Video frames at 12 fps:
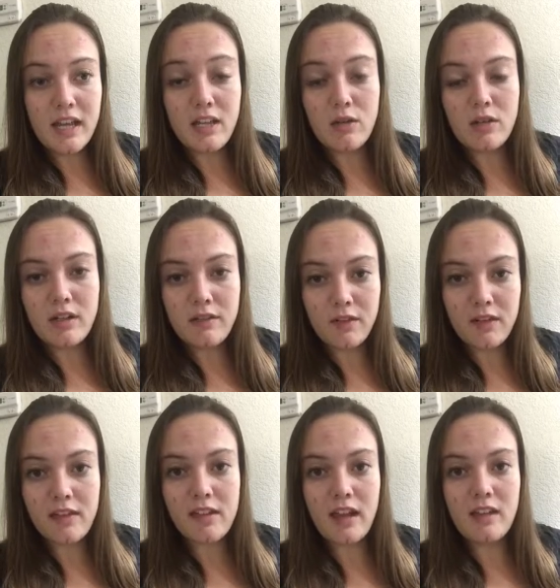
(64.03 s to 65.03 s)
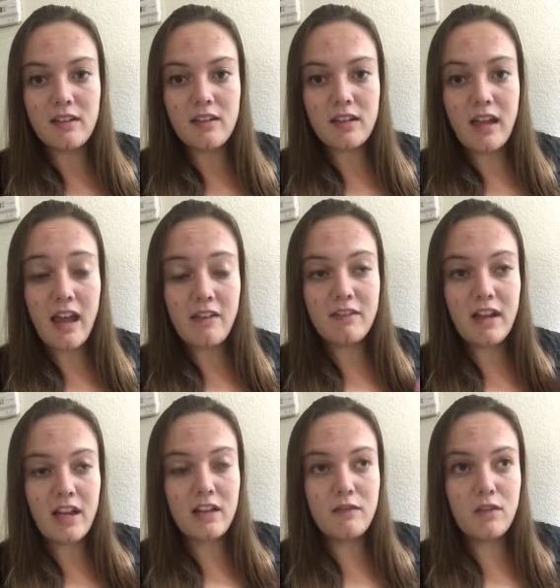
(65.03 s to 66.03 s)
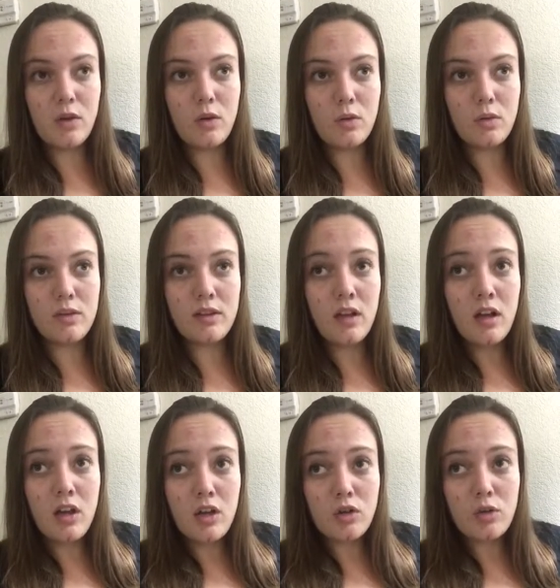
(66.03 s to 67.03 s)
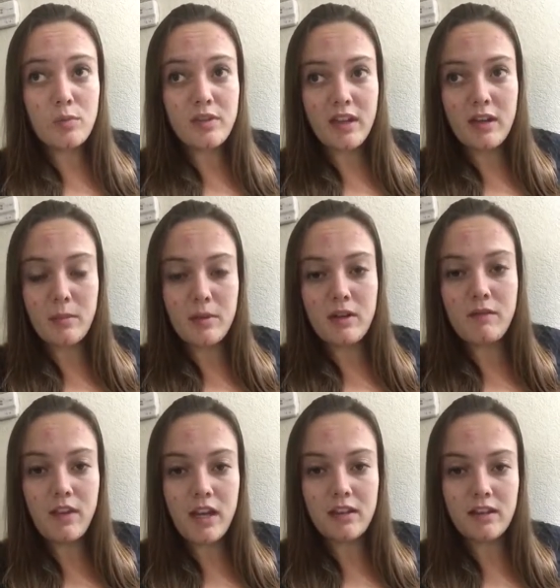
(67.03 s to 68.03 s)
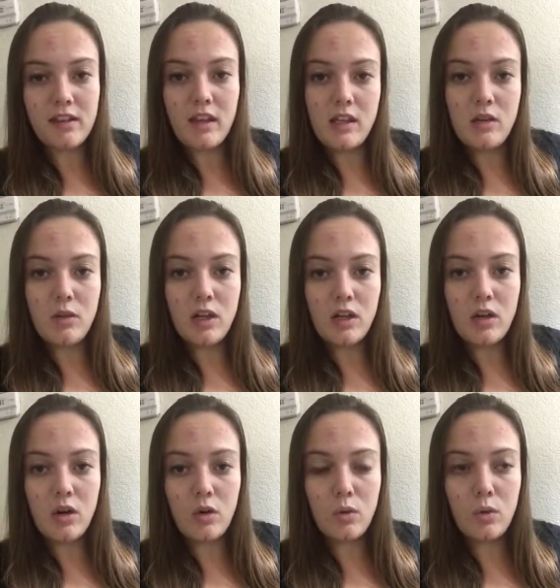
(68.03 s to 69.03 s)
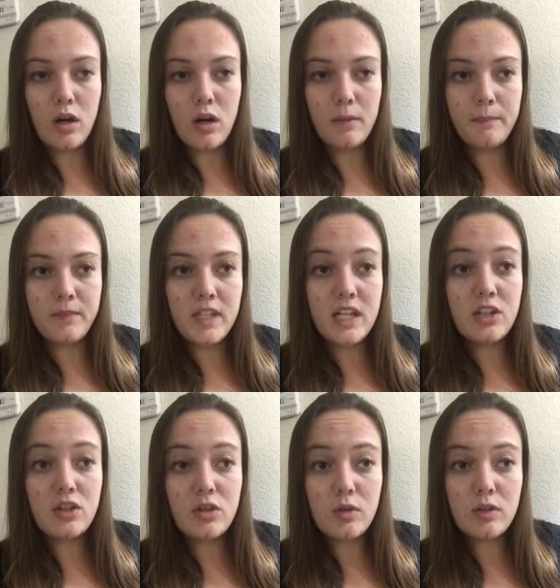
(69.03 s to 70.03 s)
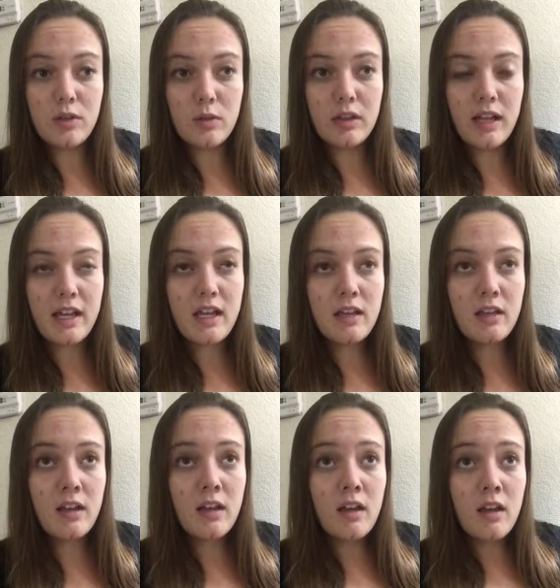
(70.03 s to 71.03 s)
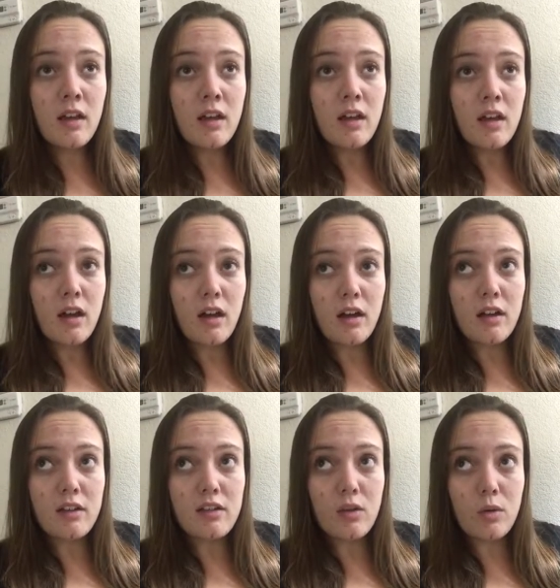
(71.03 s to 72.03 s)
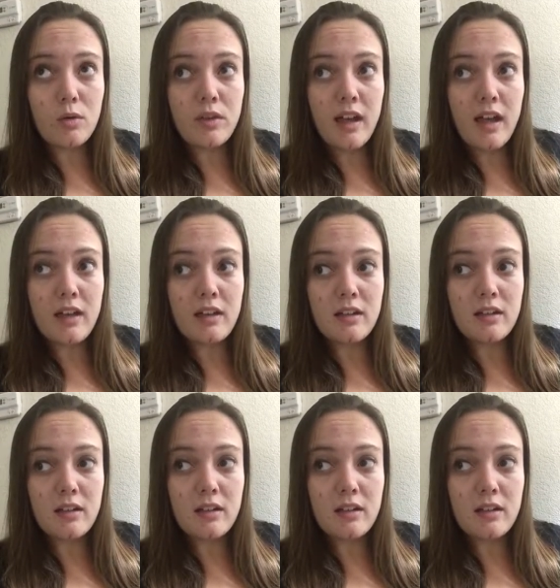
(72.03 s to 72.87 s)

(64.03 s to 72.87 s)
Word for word: take you to different sites and have kind of those groups set up in advance that you can go um, teach to if you would like. Uh, so that